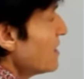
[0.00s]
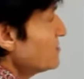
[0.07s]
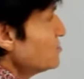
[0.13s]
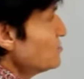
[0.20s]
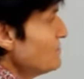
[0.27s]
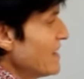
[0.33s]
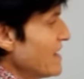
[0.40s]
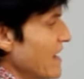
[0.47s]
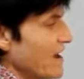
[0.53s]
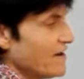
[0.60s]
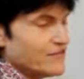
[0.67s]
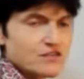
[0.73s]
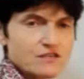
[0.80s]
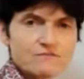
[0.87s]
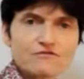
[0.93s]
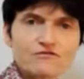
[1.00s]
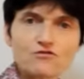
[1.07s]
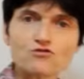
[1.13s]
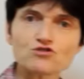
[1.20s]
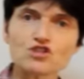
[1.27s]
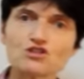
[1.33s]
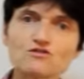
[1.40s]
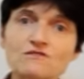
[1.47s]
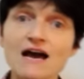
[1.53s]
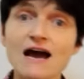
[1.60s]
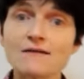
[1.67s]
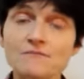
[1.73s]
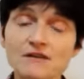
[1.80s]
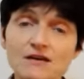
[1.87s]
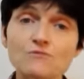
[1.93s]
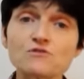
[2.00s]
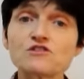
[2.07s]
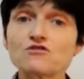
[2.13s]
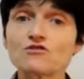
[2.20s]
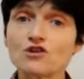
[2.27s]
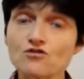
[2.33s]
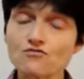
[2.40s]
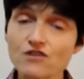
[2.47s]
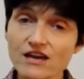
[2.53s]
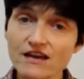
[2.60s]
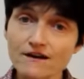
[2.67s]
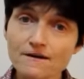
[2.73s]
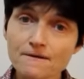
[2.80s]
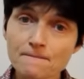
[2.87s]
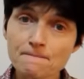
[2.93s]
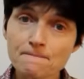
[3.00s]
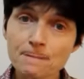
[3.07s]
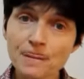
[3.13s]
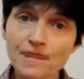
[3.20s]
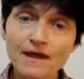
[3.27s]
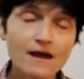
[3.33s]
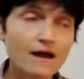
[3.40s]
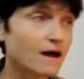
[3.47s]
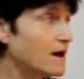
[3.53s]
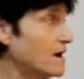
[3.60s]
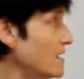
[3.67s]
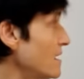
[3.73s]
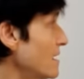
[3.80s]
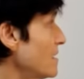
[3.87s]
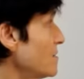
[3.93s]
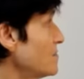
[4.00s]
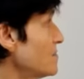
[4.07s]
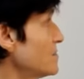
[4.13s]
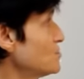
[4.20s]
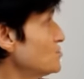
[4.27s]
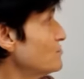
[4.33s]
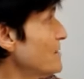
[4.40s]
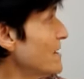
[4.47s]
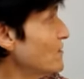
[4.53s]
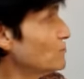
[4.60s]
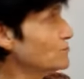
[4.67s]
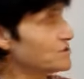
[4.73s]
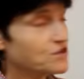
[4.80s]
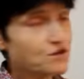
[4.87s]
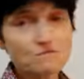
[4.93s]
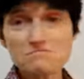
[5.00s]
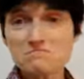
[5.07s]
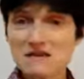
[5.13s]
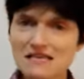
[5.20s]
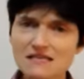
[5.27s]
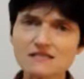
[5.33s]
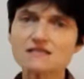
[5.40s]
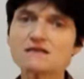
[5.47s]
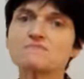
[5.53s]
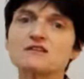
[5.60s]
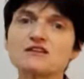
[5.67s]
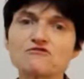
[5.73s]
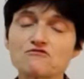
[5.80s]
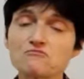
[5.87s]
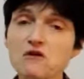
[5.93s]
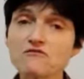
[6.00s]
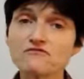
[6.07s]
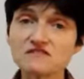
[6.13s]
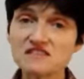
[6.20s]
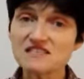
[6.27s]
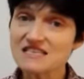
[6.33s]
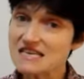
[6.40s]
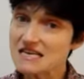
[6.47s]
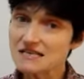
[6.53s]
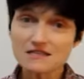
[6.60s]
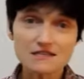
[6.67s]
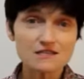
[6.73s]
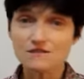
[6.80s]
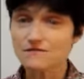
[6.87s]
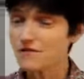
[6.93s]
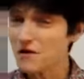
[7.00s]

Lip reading: And you may have some fortune happening with your career. You may also meet somebody from overseas that's